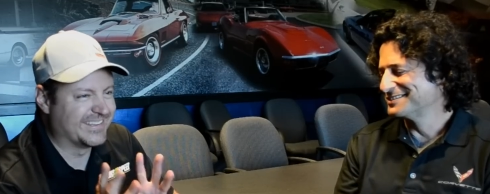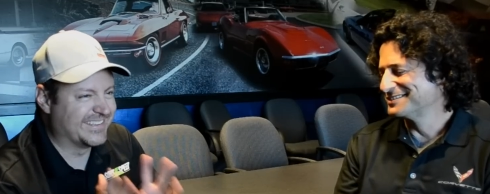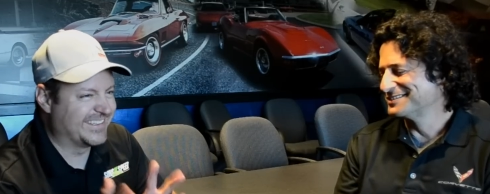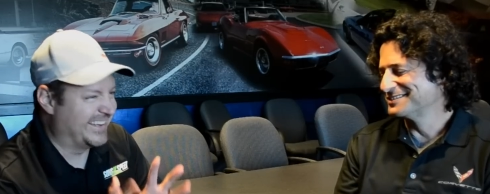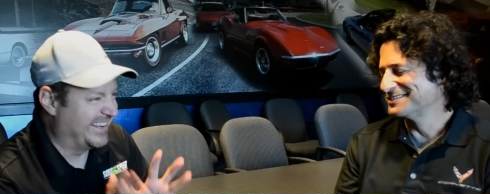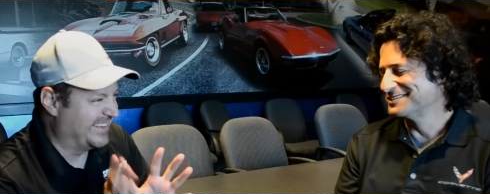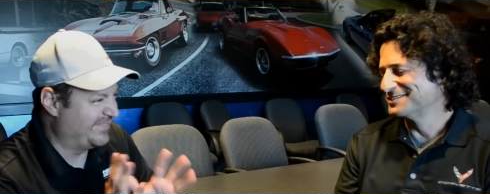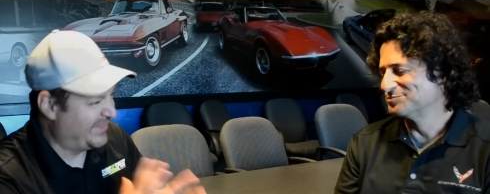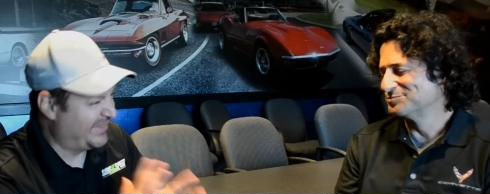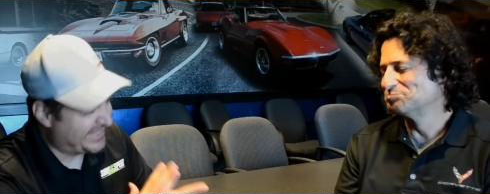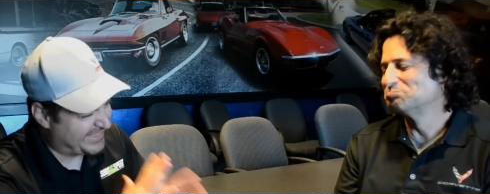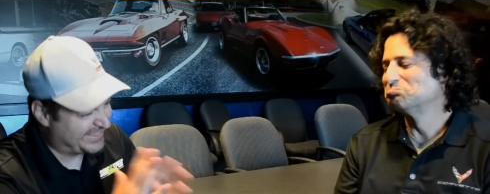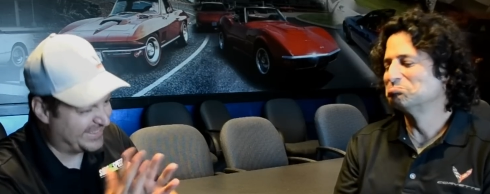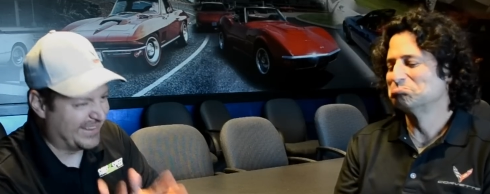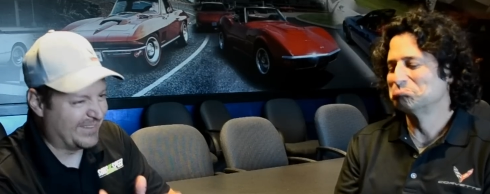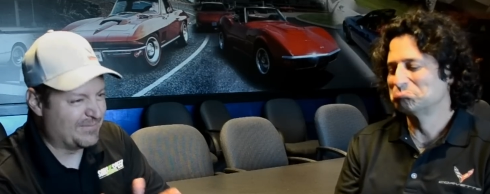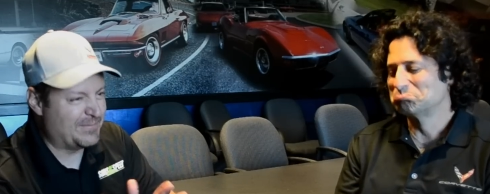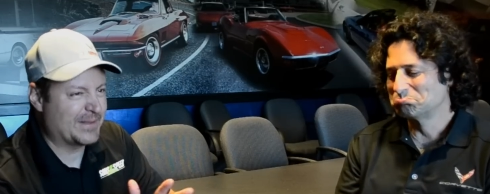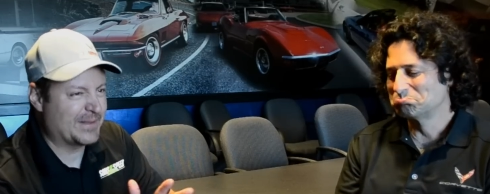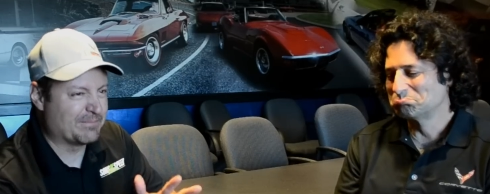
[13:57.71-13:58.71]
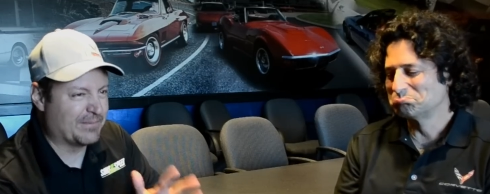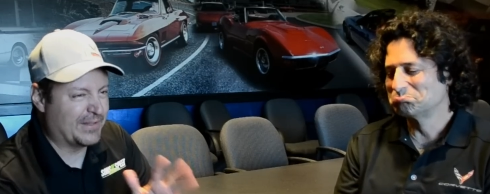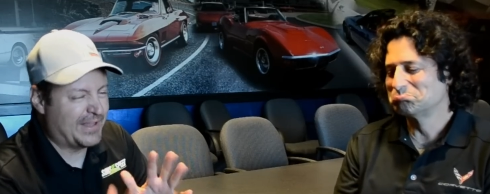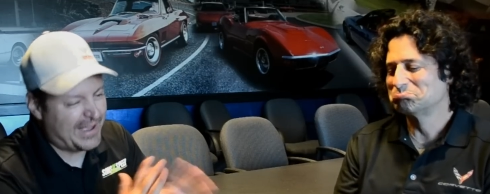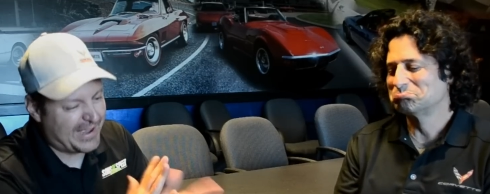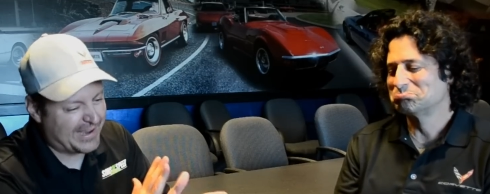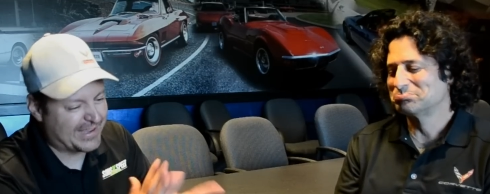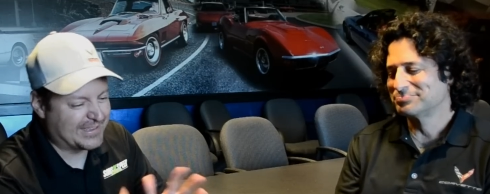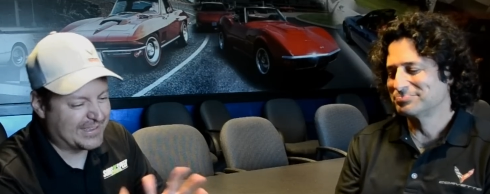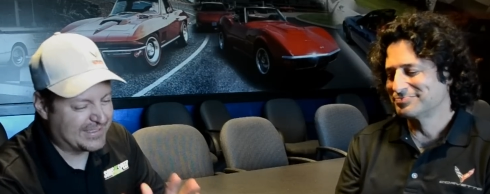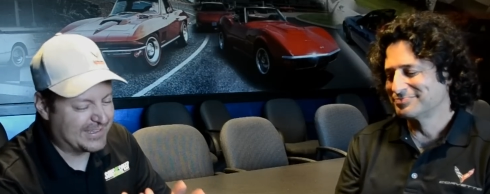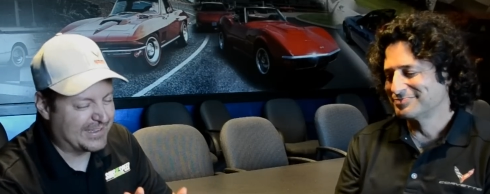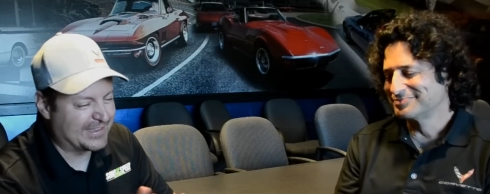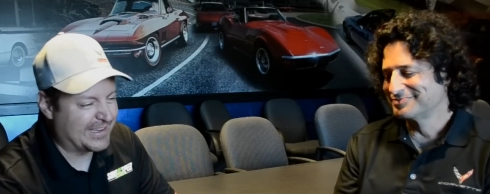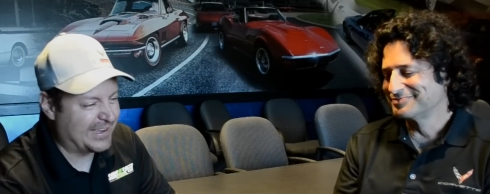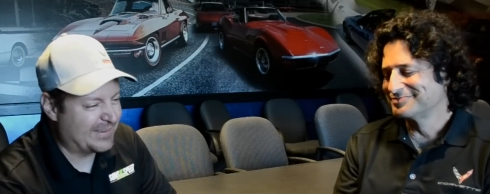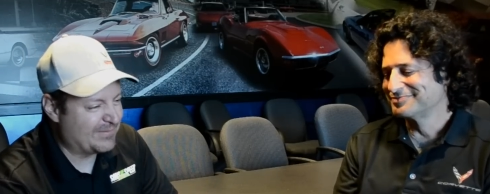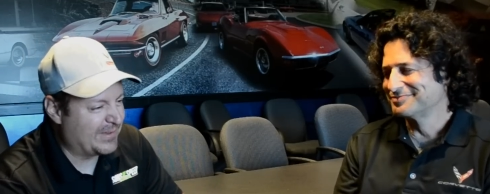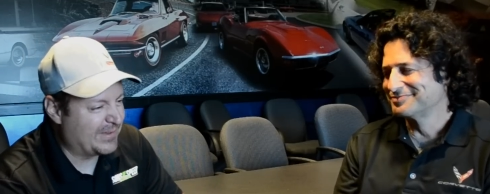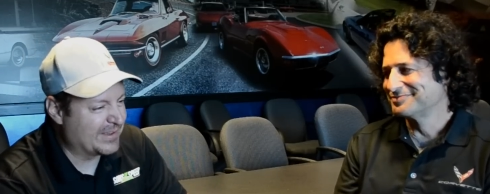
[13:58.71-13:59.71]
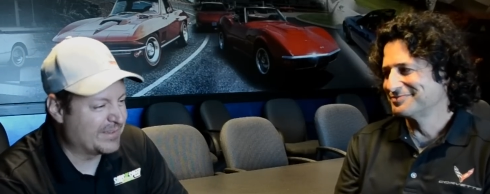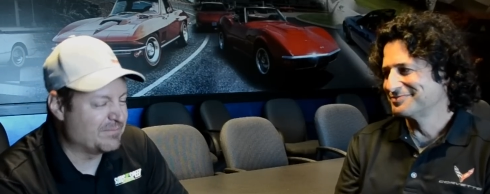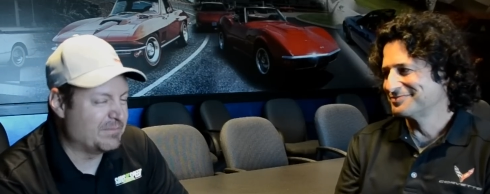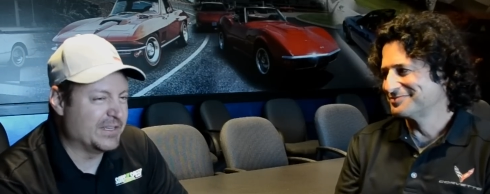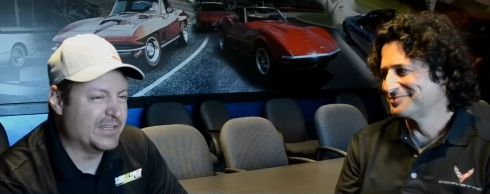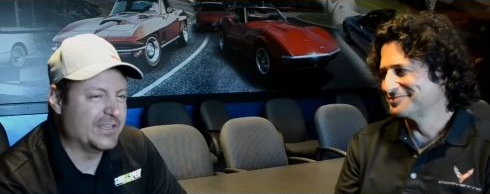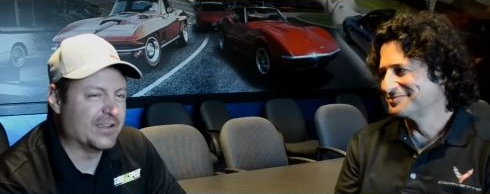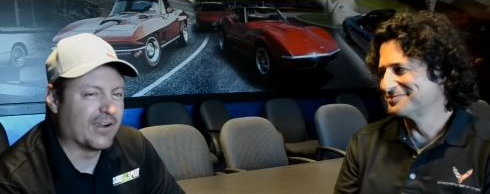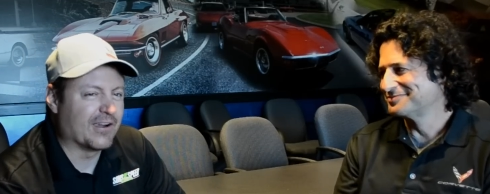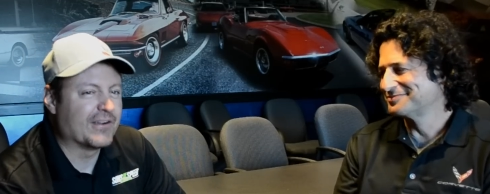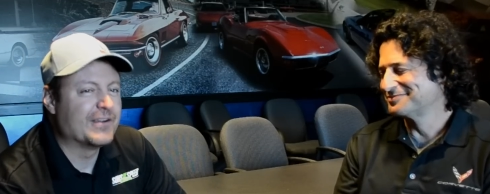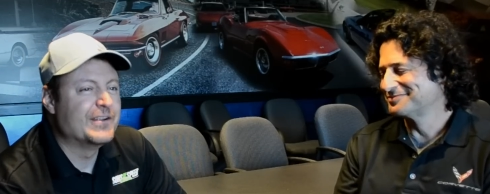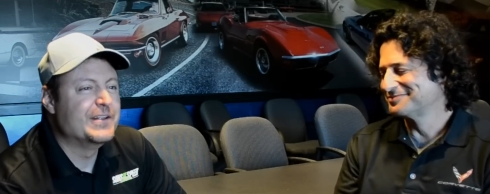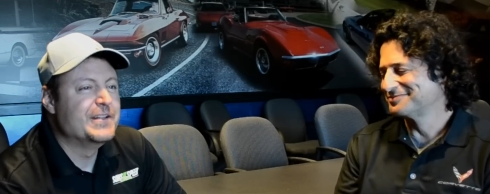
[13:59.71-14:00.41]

Speaker 1: I picked black, and I got my PDR.